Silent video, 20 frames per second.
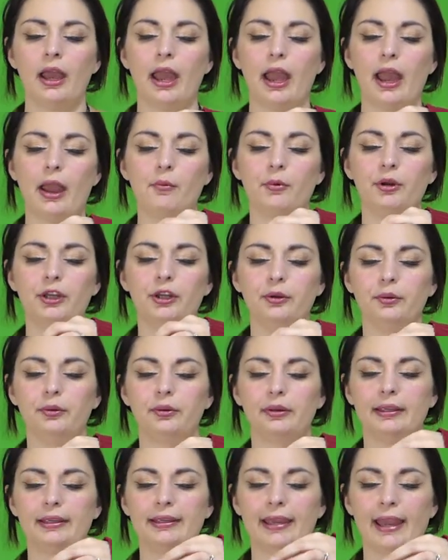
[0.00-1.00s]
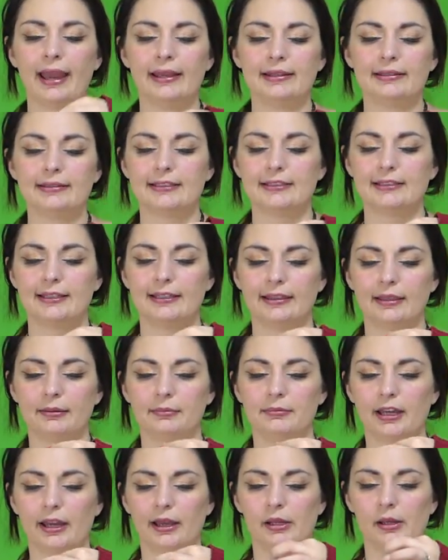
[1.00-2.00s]
And when you get them
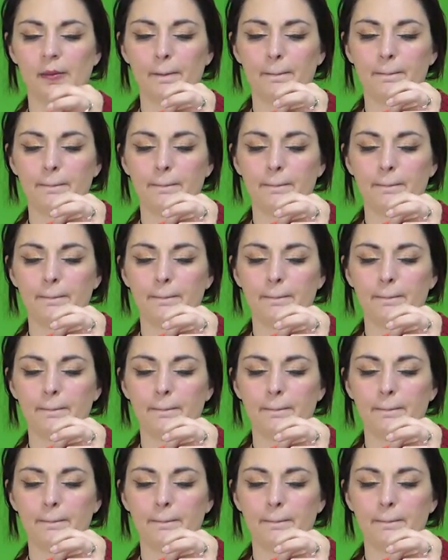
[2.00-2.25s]
done,